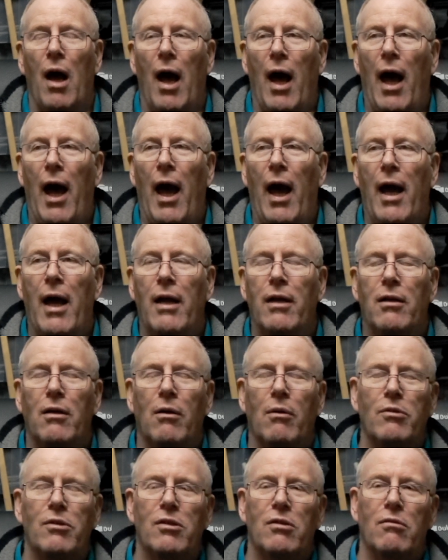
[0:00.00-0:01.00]
and I
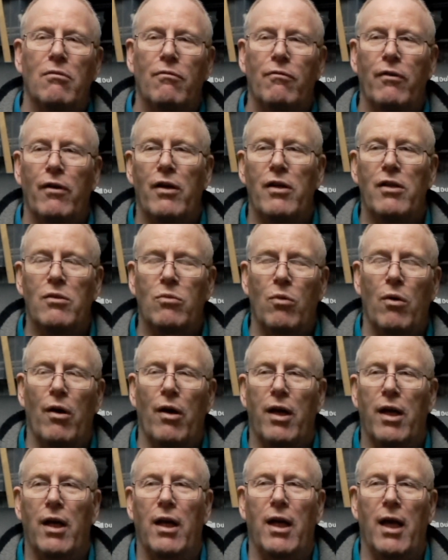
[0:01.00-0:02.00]
was first
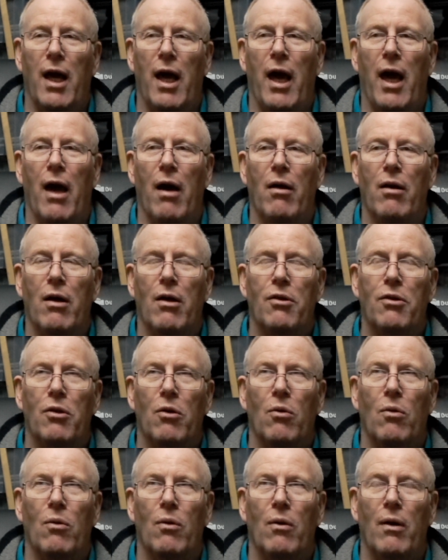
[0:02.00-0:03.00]
working it out, and I
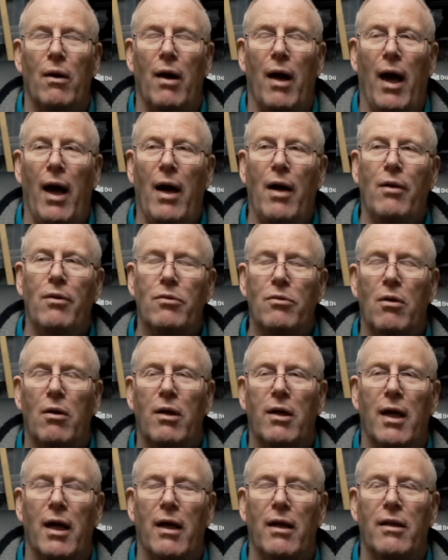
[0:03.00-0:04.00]
thought, how do I
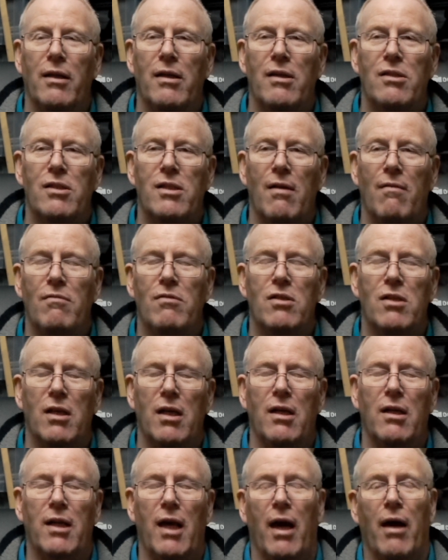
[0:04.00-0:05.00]
get this
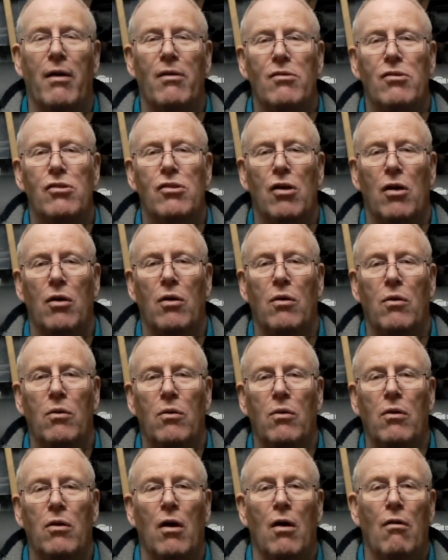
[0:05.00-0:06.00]
70 down
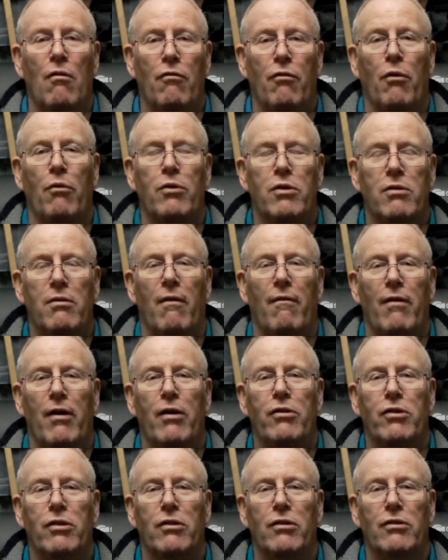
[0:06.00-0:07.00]
to 40
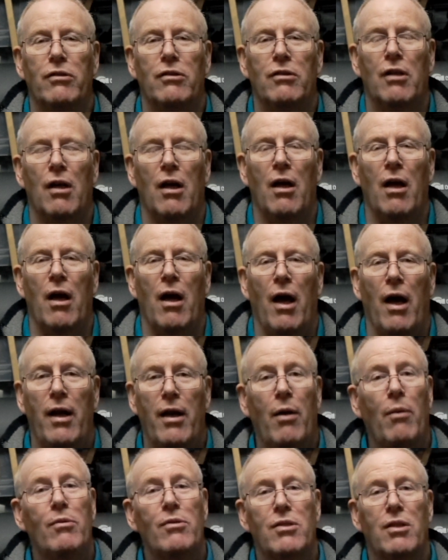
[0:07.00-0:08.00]
revolutions? And
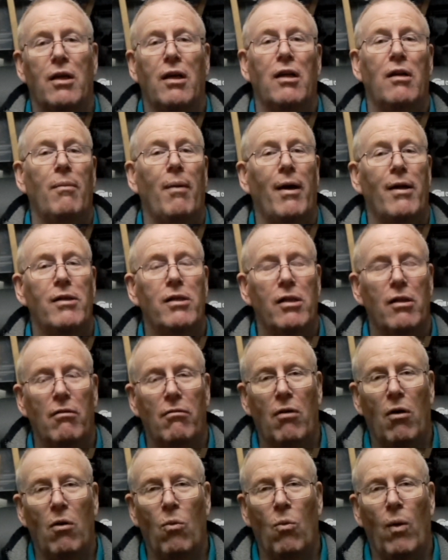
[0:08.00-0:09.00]
I was thinking about it the
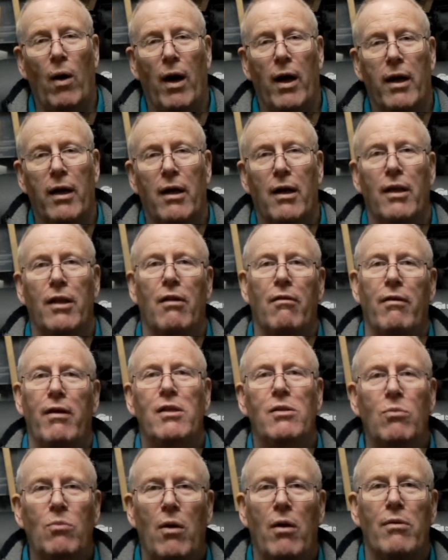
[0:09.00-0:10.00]
wrong way. And the
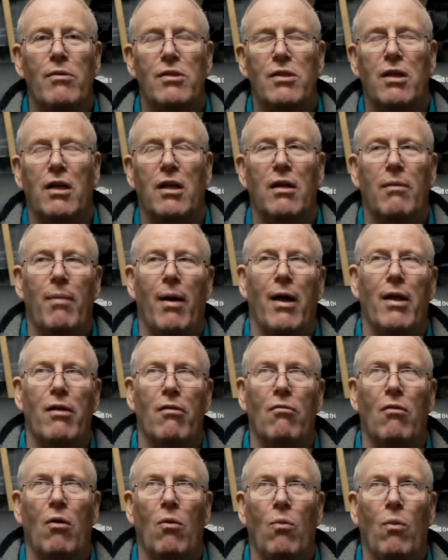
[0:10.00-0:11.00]
reason why I was thinking about it the
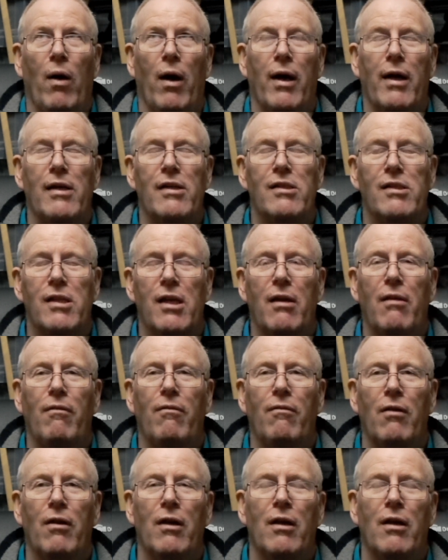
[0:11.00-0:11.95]
wrong way, instead of